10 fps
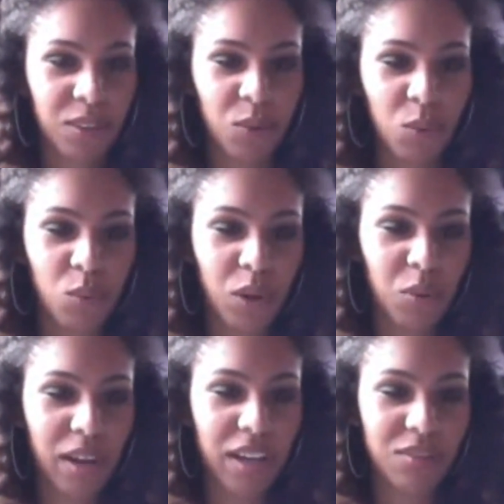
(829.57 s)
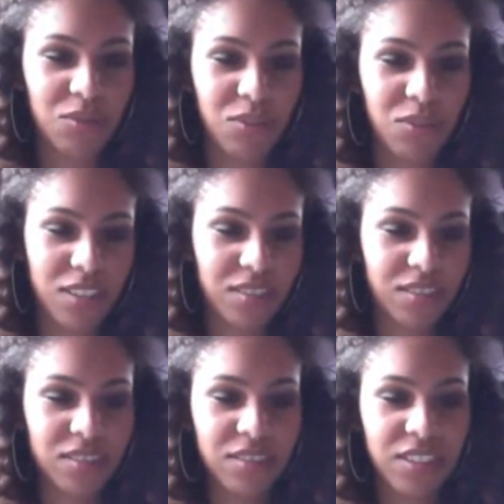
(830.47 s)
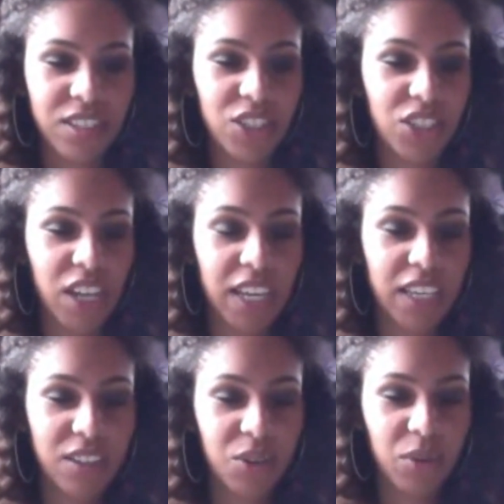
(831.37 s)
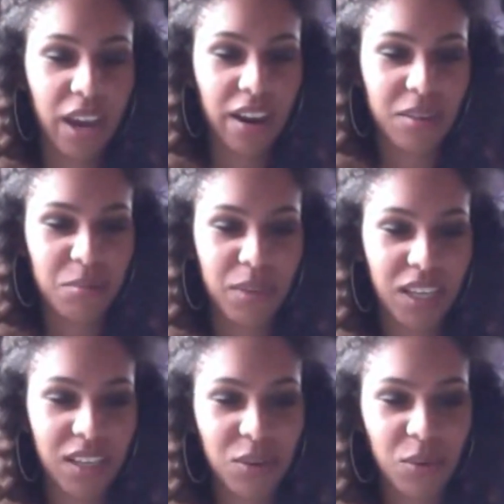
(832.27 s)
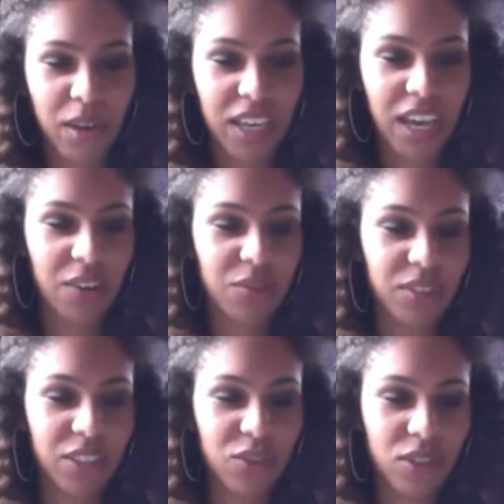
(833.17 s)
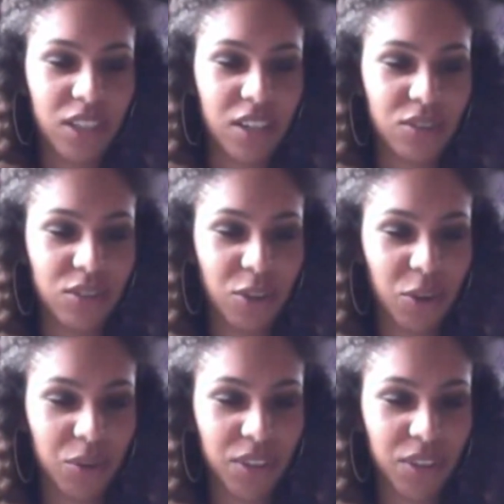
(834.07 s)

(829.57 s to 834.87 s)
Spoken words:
Will went in front, his shaggy little garron picking the way carefully through the undergrowth.